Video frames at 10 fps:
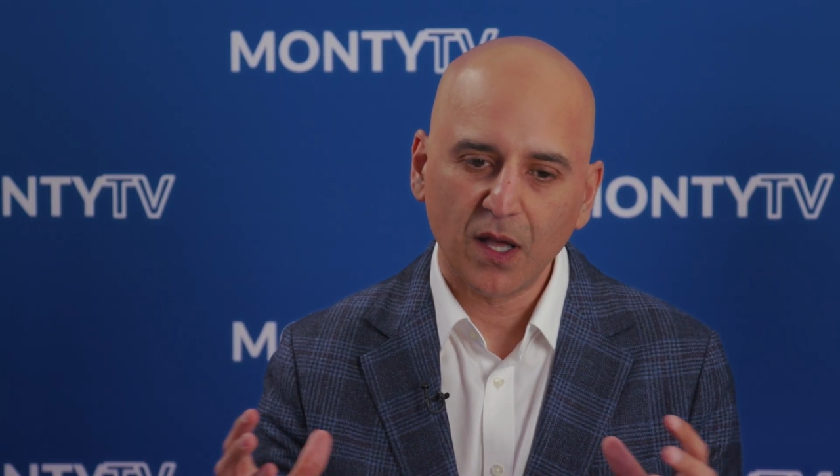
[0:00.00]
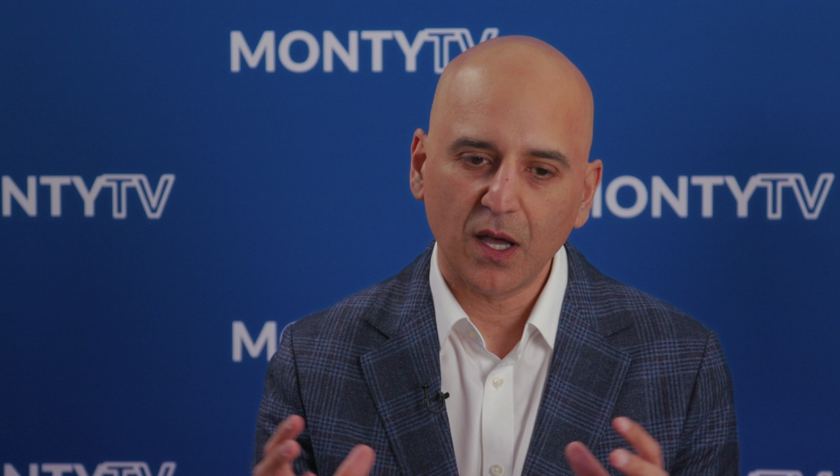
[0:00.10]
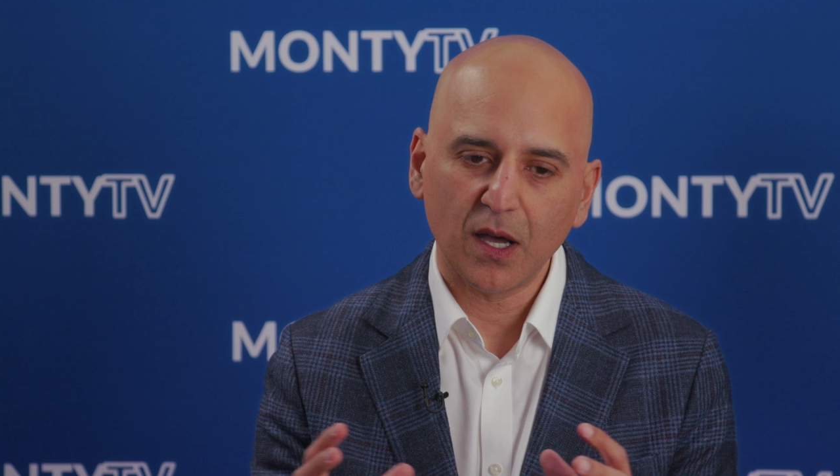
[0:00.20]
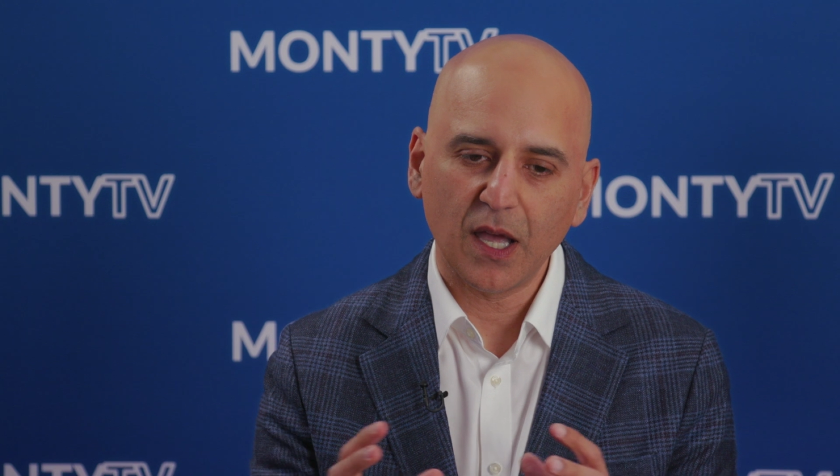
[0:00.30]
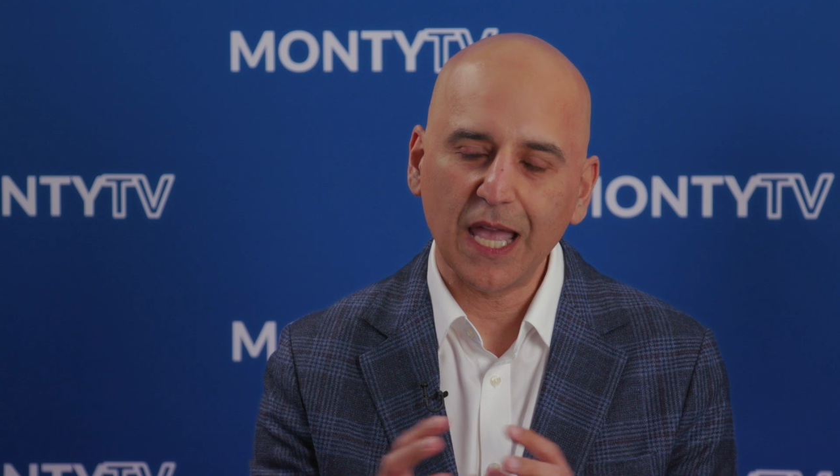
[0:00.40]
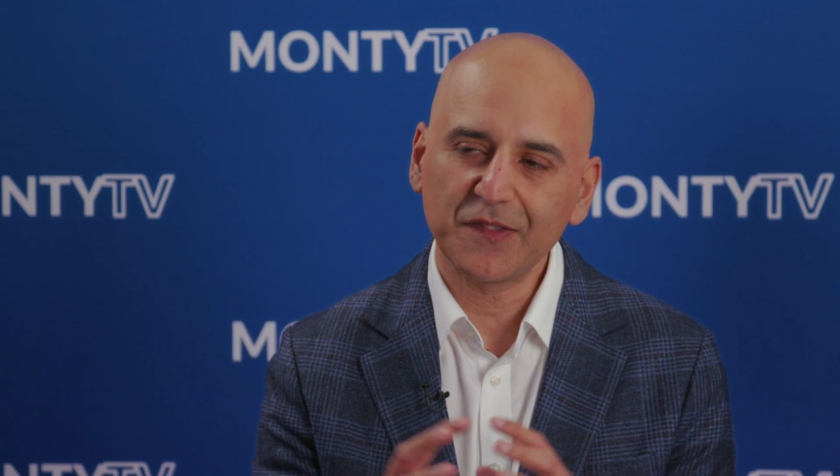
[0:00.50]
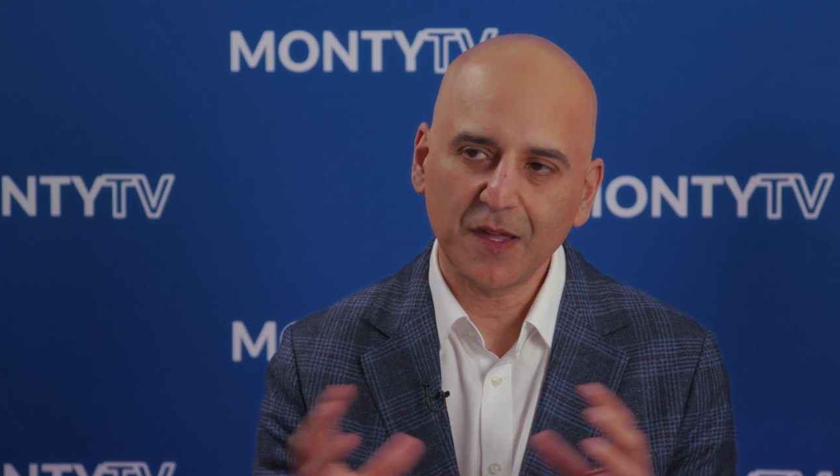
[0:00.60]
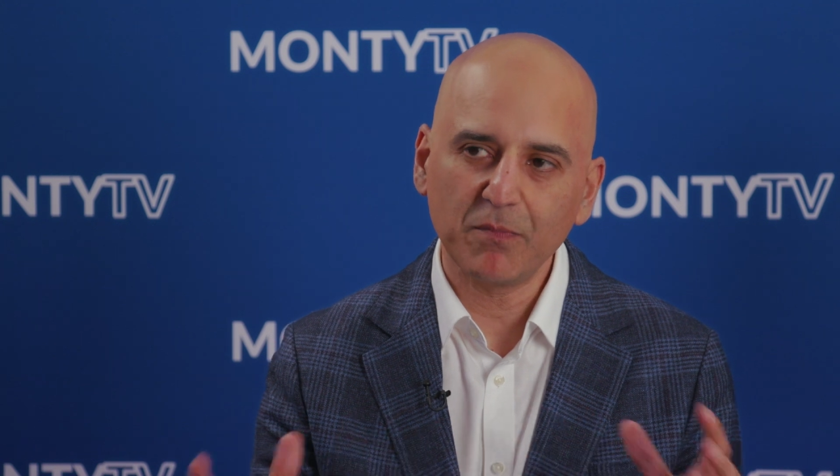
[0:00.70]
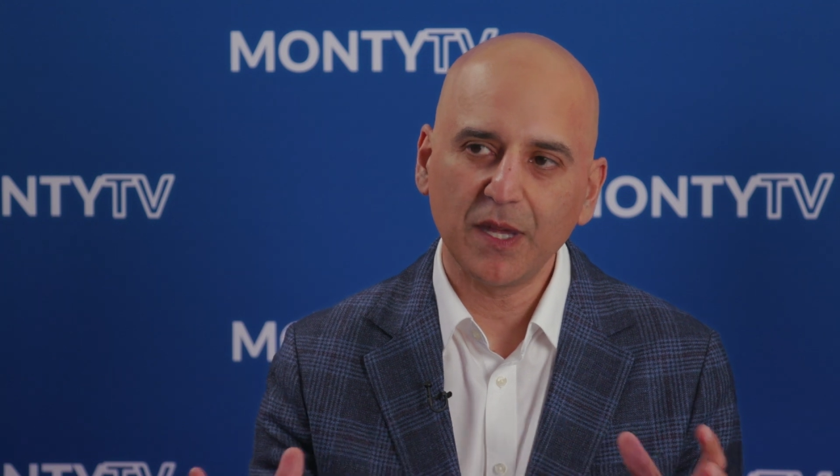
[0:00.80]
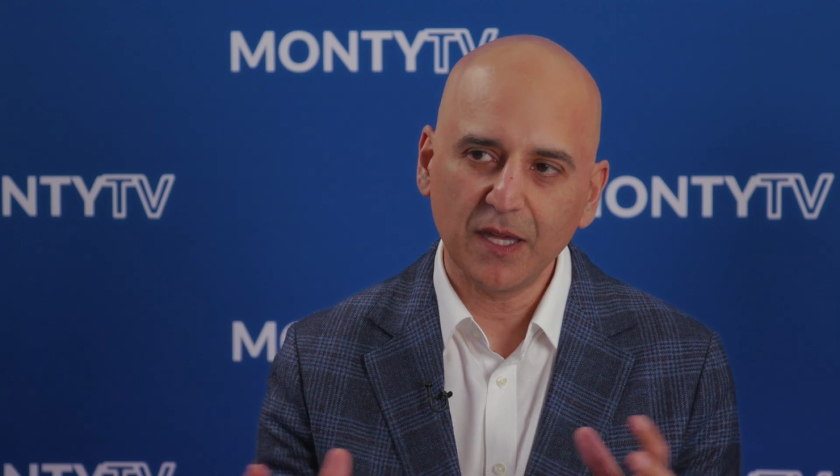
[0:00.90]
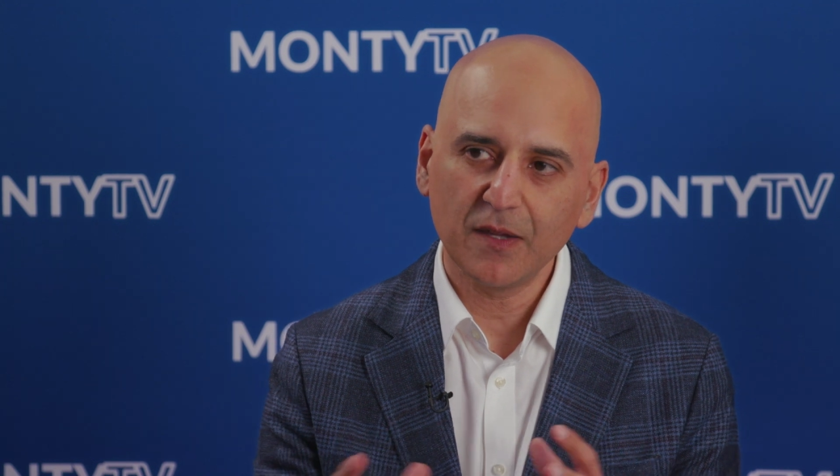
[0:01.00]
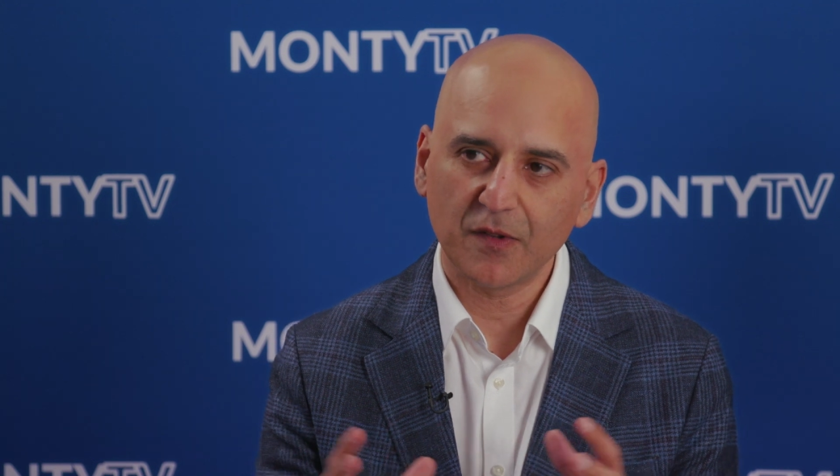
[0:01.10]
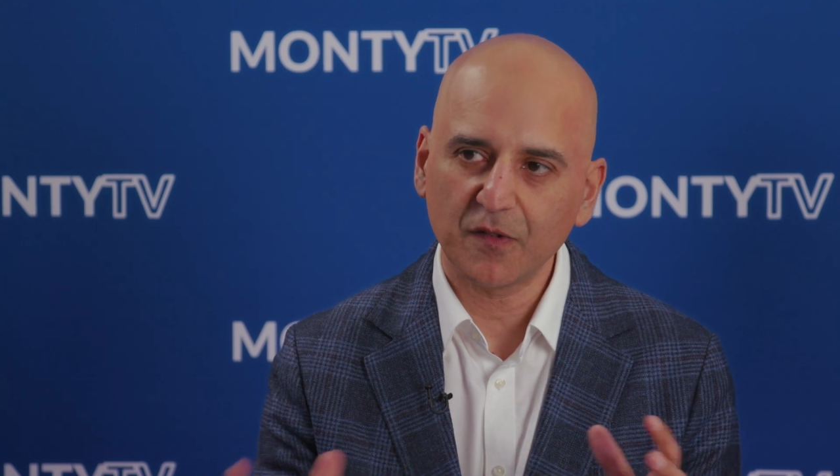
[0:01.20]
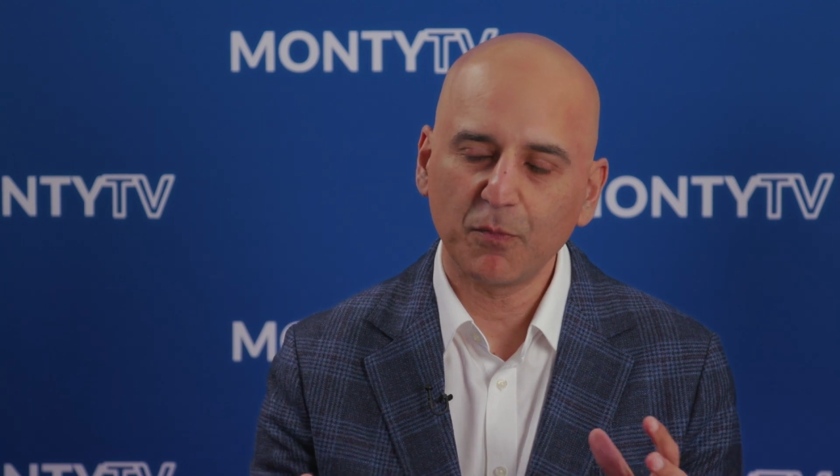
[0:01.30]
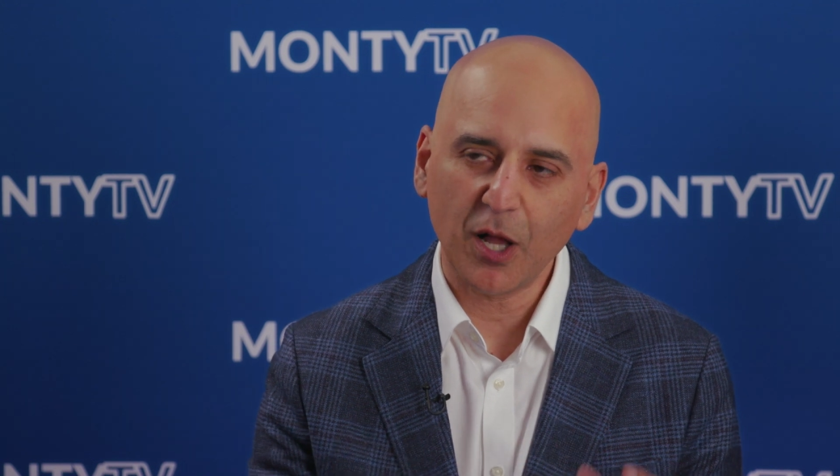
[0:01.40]
SMB,
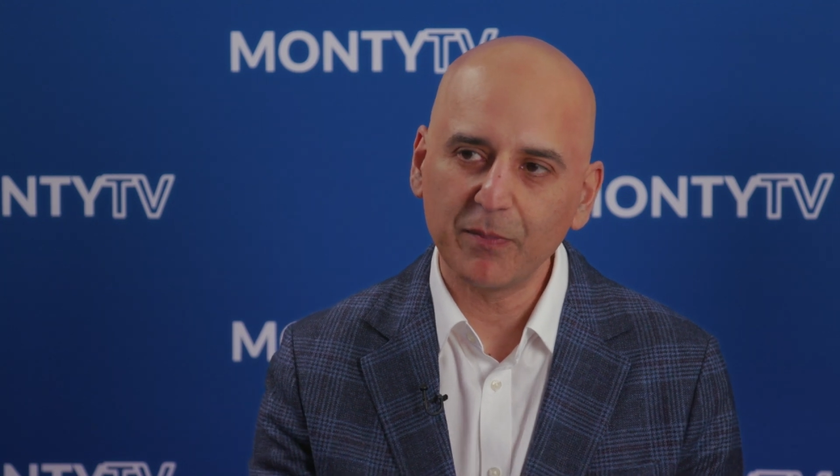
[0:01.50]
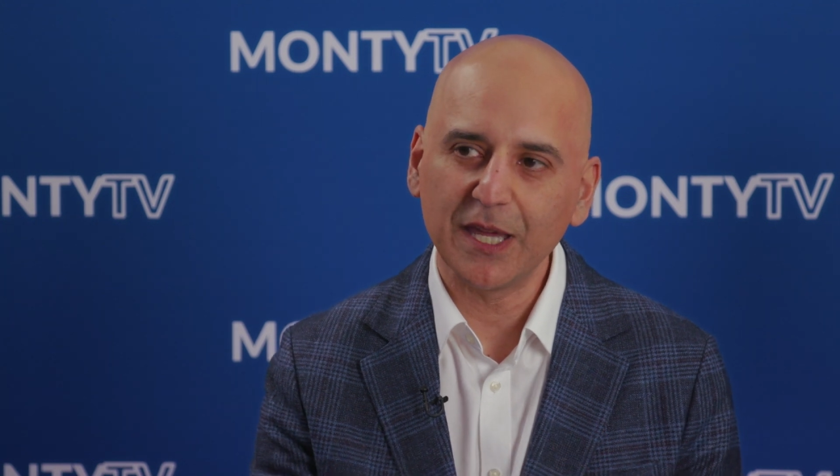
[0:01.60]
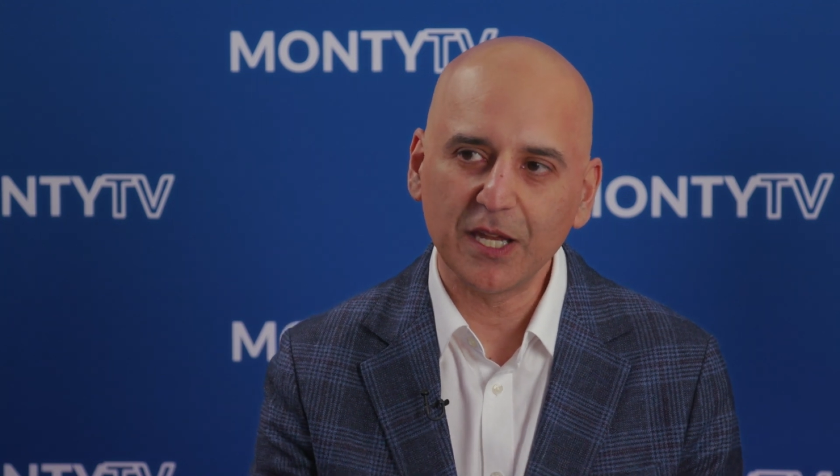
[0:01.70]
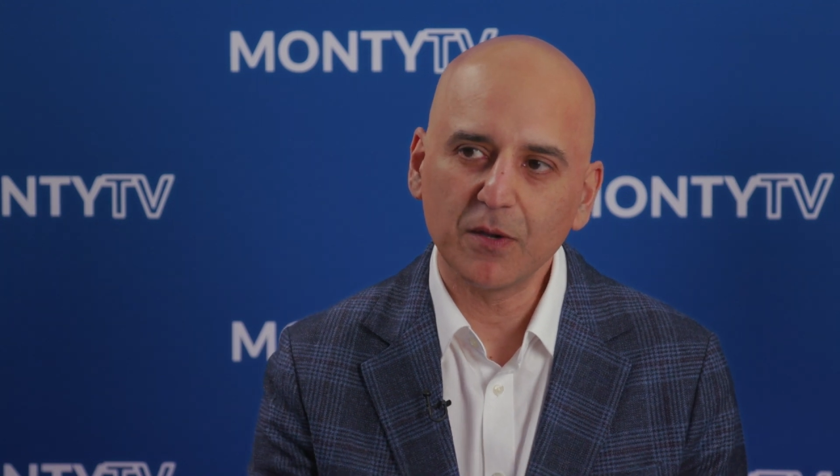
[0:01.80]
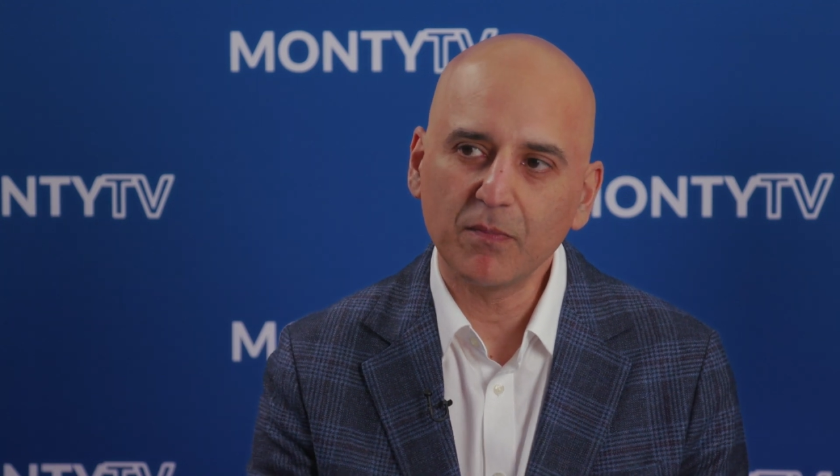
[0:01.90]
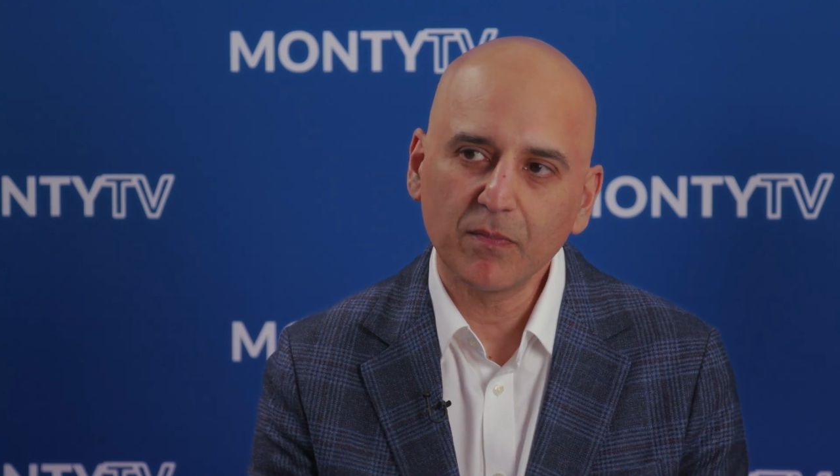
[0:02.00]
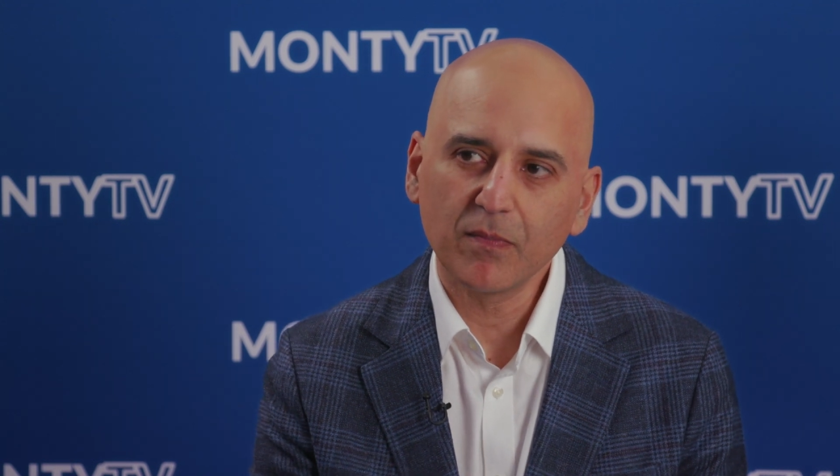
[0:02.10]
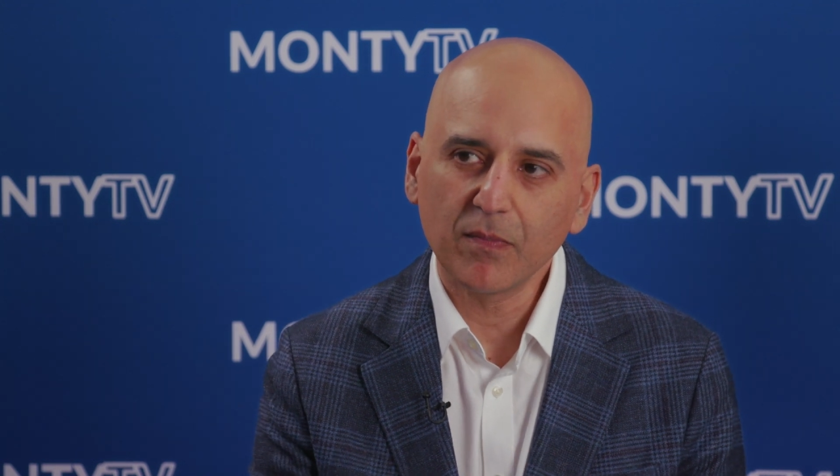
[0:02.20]
the small medium